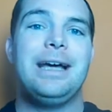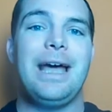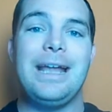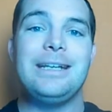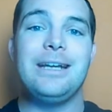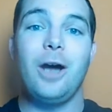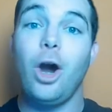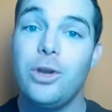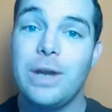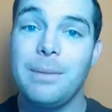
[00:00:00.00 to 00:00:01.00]
And
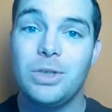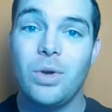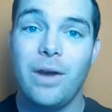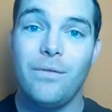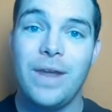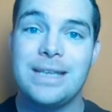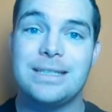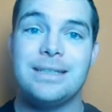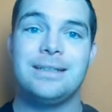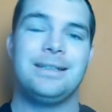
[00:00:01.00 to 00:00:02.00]
are you coming to our
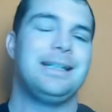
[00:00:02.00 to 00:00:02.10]
event?